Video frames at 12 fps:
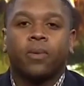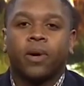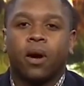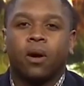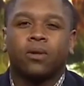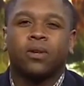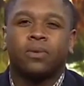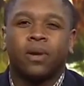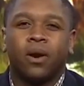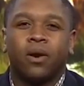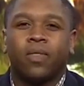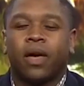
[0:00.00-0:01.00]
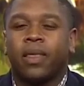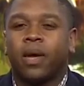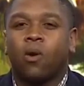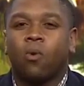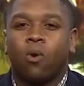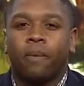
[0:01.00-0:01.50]
We also know that there
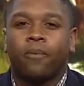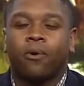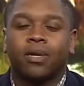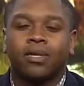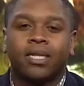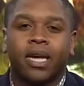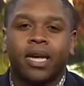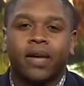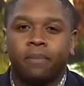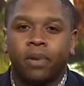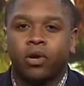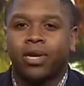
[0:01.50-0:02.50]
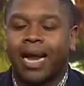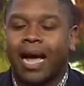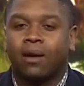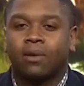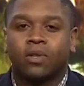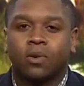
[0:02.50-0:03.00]
are 1.7 million
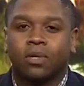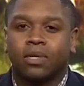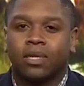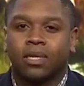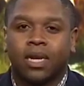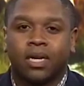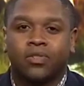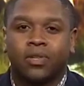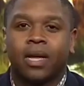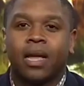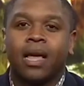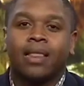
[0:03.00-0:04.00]
households in this country